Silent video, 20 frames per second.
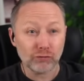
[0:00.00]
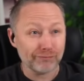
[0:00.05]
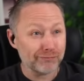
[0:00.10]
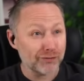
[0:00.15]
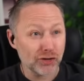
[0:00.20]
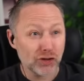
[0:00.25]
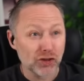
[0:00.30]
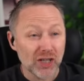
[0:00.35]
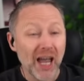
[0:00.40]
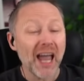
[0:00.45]

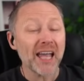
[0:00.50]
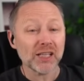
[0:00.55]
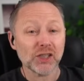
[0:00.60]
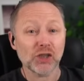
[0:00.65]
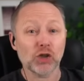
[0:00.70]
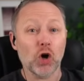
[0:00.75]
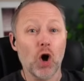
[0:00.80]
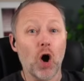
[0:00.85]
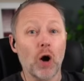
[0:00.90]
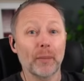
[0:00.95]

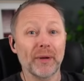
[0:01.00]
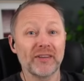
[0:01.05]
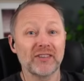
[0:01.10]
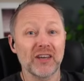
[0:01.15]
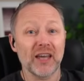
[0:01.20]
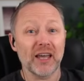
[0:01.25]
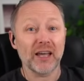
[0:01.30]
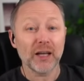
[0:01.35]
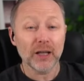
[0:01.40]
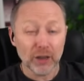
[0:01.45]
sketch
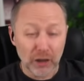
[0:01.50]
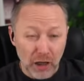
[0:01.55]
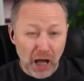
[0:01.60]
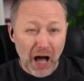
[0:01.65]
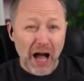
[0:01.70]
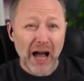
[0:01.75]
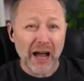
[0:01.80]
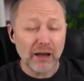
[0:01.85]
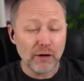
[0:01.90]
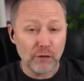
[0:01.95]
comedy
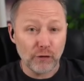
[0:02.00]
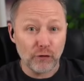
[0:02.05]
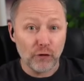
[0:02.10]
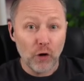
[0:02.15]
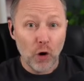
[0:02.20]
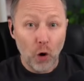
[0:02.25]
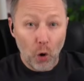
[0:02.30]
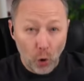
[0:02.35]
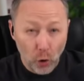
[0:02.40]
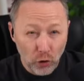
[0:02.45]
live
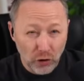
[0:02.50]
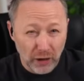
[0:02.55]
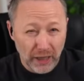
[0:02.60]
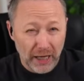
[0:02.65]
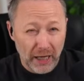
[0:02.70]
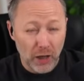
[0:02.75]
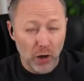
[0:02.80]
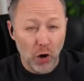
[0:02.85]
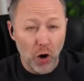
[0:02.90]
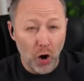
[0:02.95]

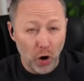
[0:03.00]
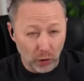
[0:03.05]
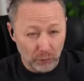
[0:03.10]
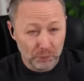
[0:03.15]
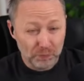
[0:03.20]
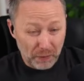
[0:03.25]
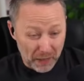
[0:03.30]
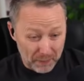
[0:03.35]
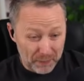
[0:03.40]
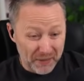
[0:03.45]
only on
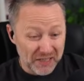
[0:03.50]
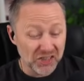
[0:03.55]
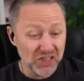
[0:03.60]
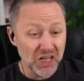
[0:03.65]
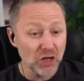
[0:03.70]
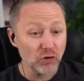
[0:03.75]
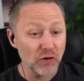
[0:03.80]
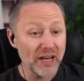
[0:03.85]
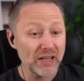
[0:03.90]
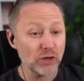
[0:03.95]

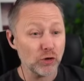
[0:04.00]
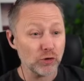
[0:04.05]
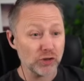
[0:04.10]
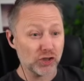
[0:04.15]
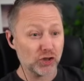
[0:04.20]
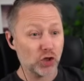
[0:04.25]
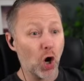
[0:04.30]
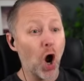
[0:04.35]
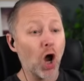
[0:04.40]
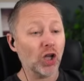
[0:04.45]
BBC Radio
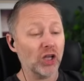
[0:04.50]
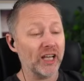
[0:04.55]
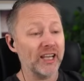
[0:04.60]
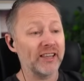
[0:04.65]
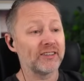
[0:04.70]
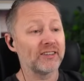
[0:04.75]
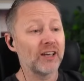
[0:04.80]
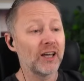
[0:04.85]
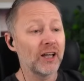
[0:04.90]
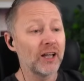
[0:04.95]

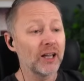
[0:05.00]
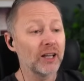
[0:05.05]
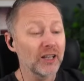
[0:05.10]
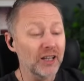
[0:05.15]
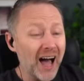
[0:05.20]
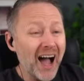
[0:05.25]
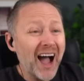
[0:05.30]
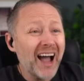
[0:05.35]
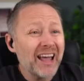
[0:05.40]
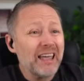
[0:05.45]
Scotland.
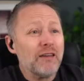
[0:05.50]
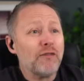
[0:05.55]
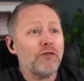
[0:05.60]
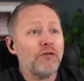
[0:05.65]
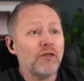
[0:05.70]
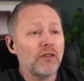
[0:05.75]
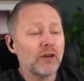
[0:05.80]
Live.